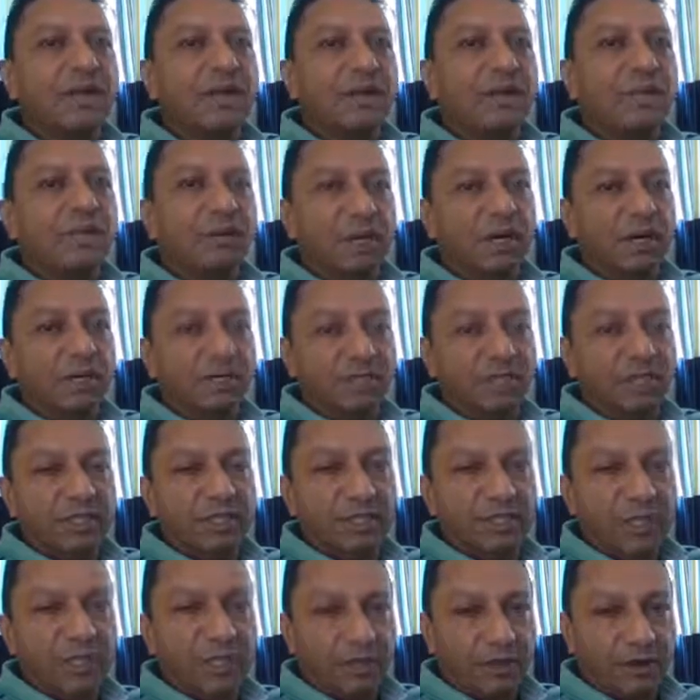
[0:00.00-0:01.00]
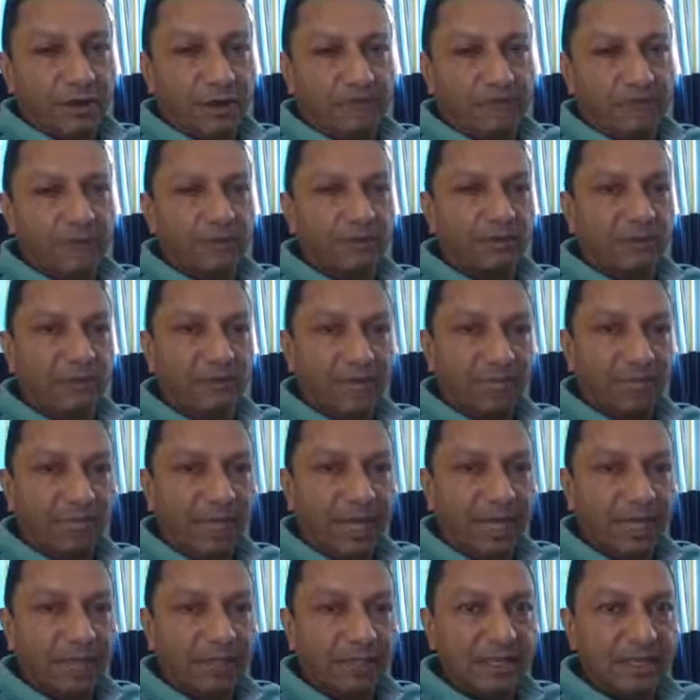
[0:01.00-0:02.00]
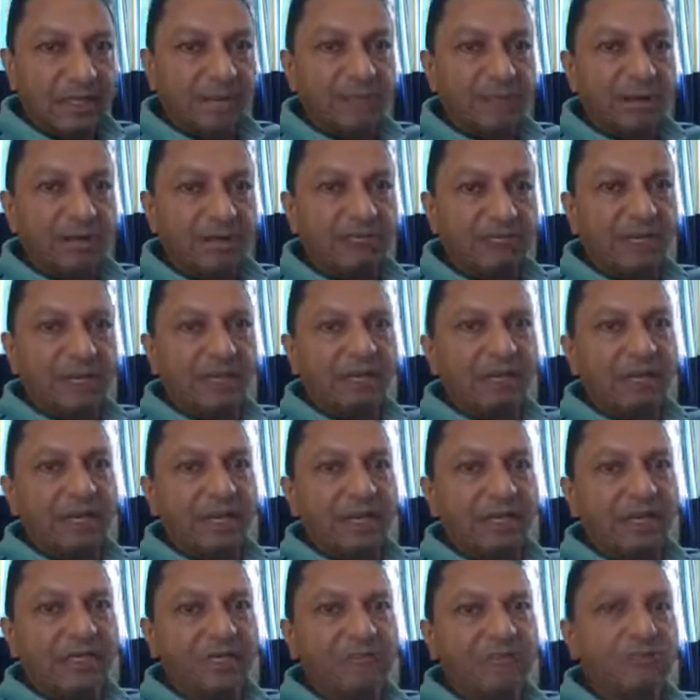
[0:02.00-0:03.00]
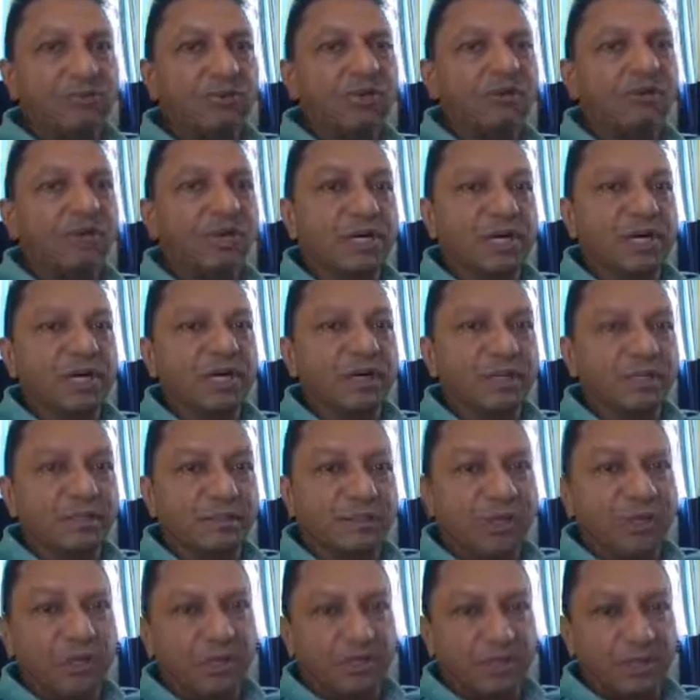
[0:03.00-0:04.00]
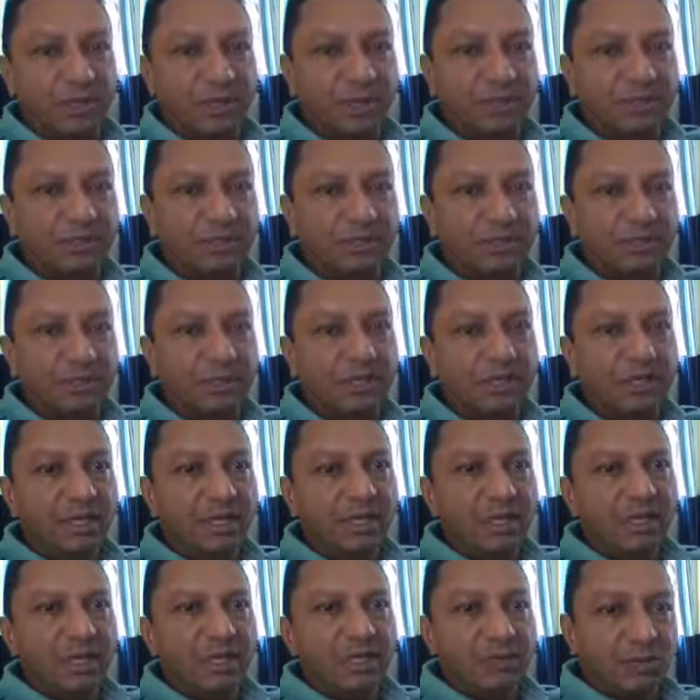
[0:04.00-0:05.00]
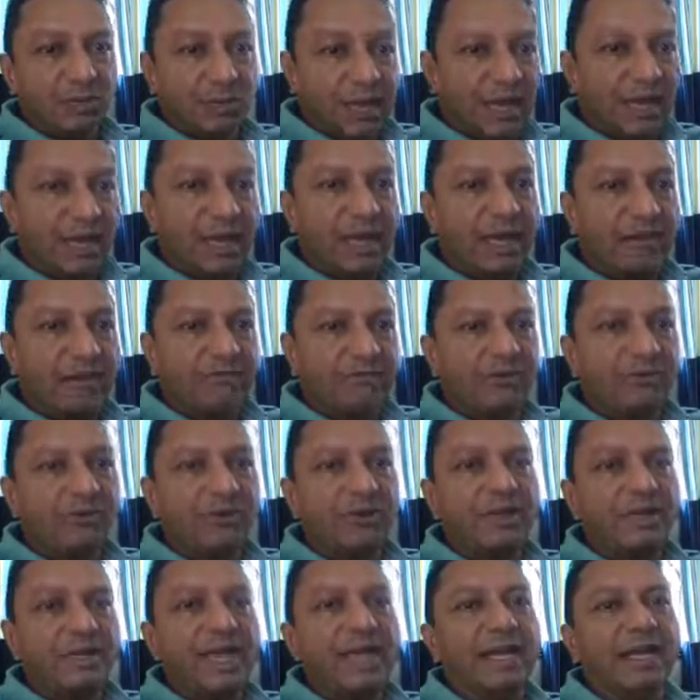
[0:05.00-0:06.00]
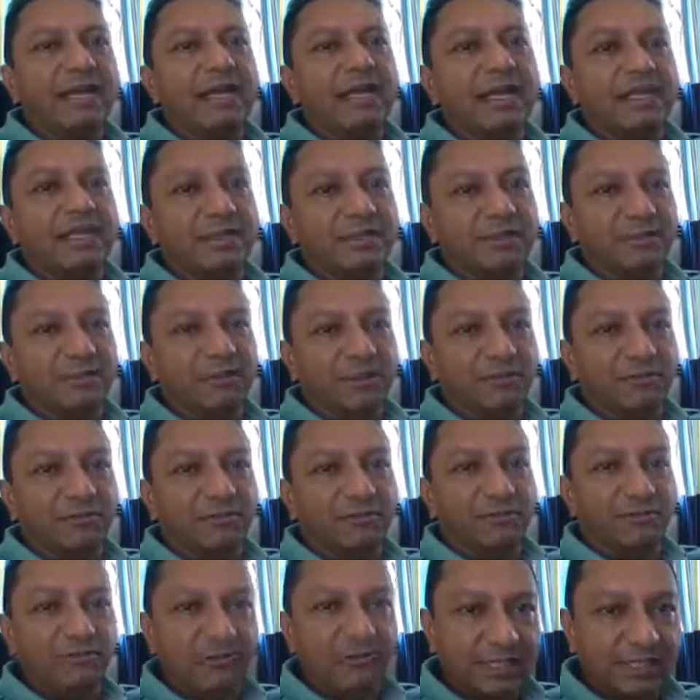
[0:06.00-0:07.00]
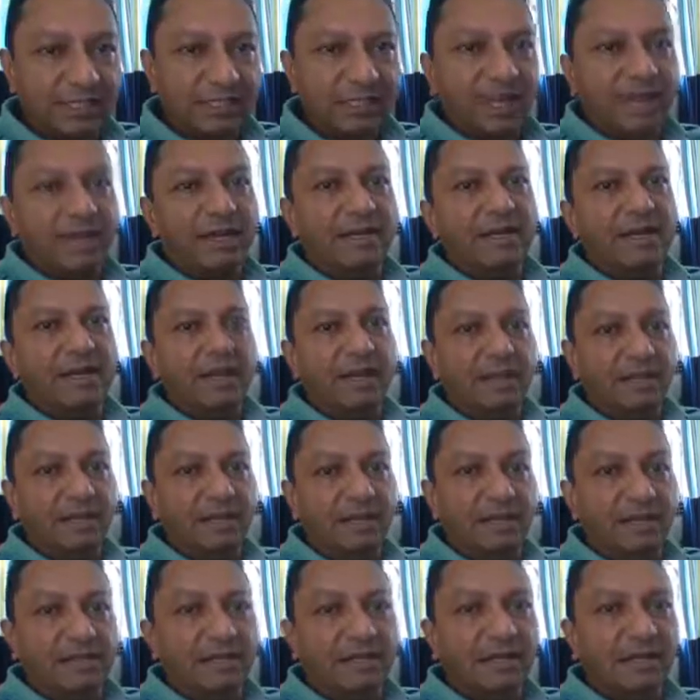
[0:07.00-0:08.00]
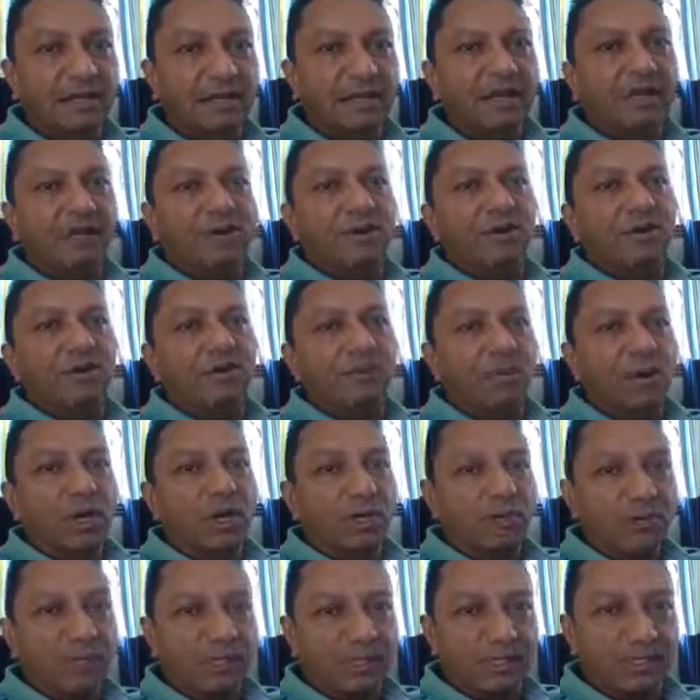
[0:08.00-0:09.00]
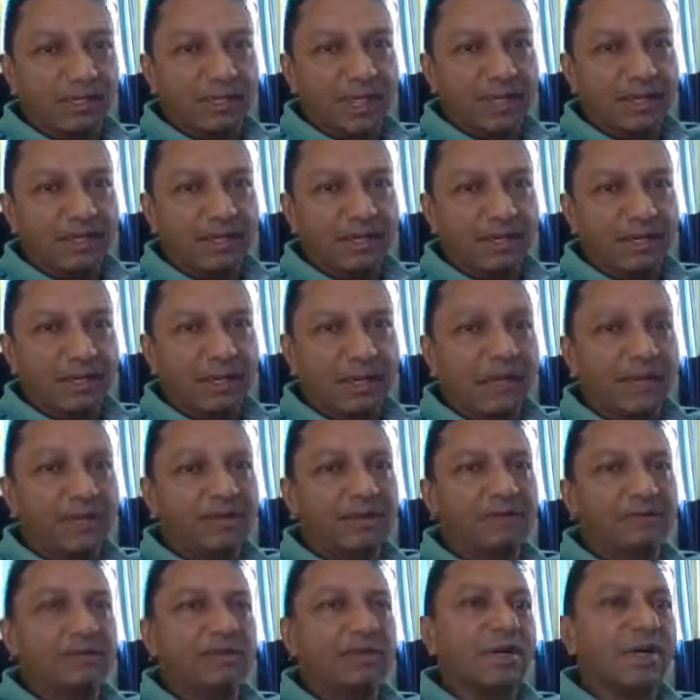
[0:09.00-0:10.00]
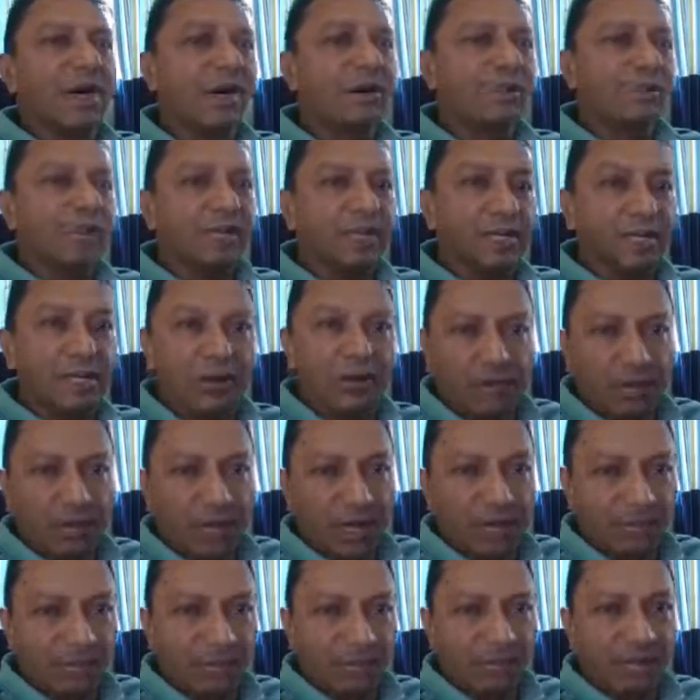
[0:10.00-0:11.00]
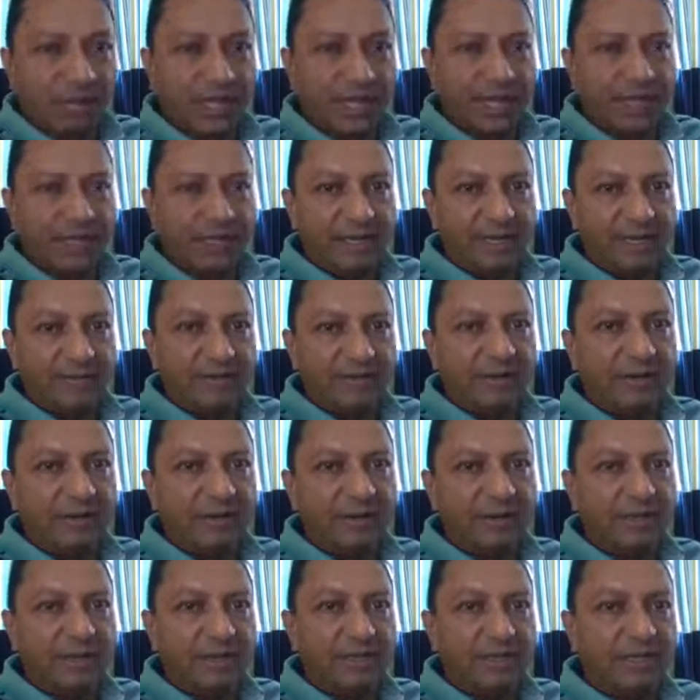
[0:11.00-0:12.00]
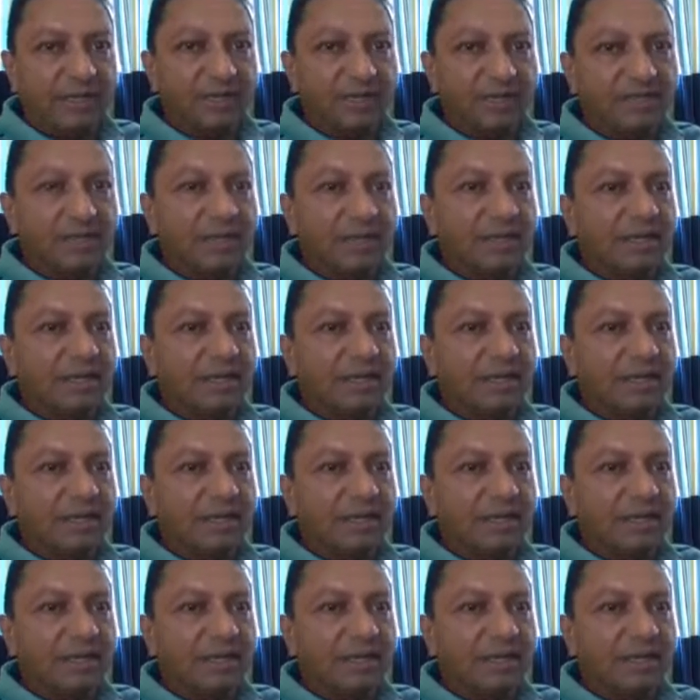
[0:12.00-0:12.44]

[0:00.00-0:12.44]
One of the things I collected was a pay slip of my parents who were working as rubber tappers. So I have about 10 years of first-hand data on what was the salary like, how many kilograms of latex they collected,